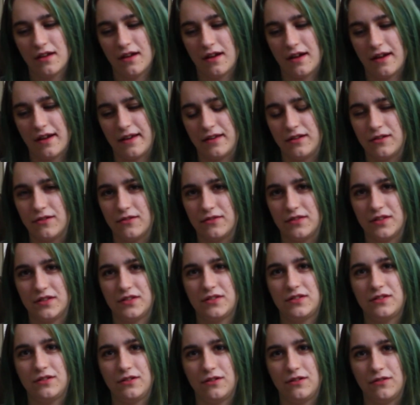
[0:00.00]
I know
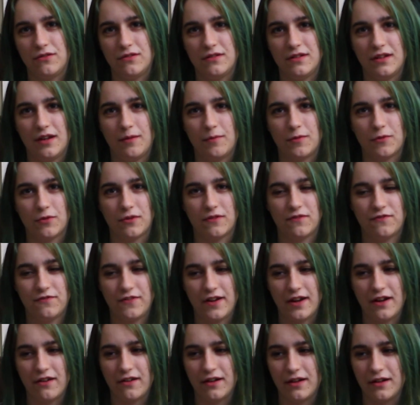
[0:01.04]
this dude named Lord
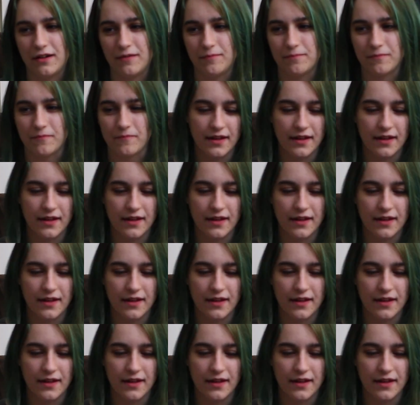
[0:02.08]
Farron,